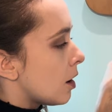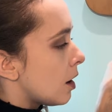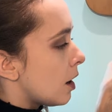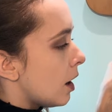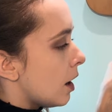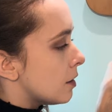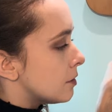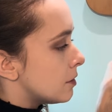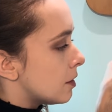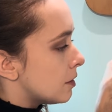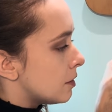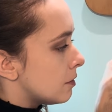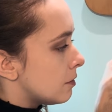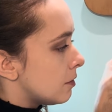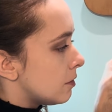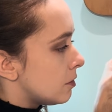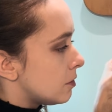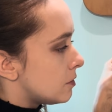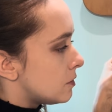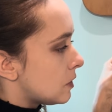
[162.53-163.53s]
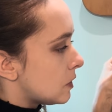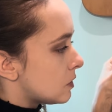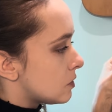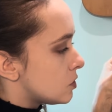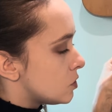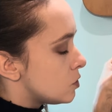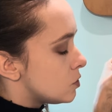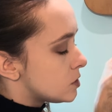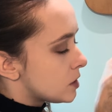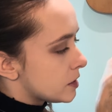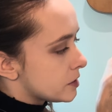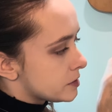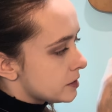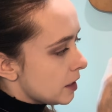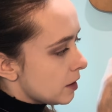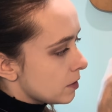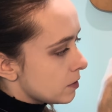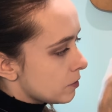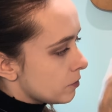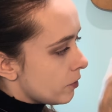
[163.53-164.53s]
And then 2
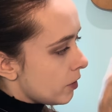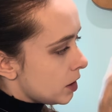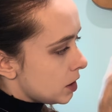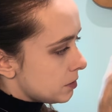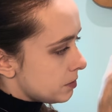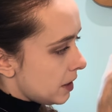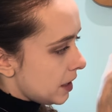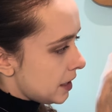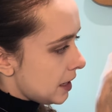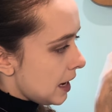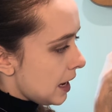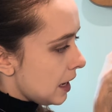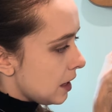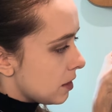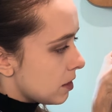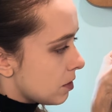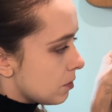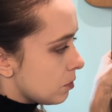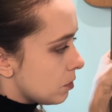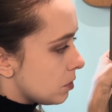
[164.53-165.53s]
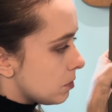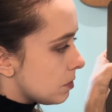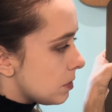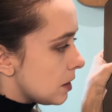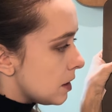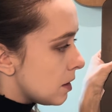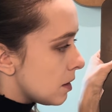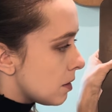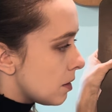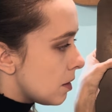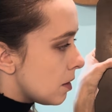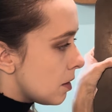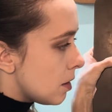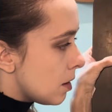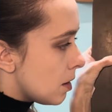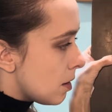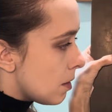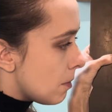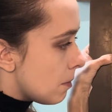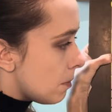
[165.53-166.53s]
16ths followed by an 8th would be
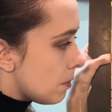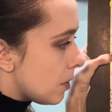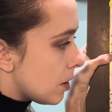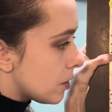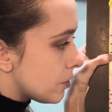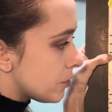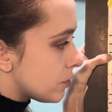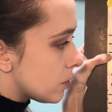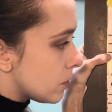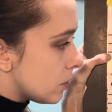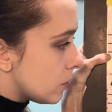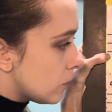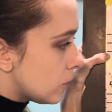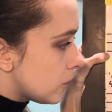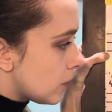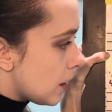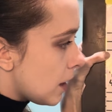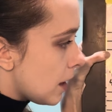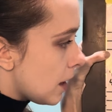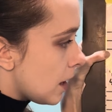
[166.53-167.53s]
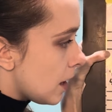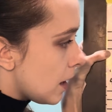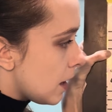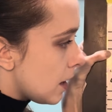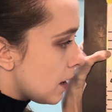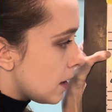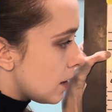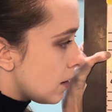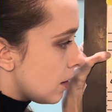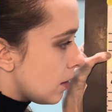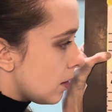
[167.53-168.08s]
butterfly.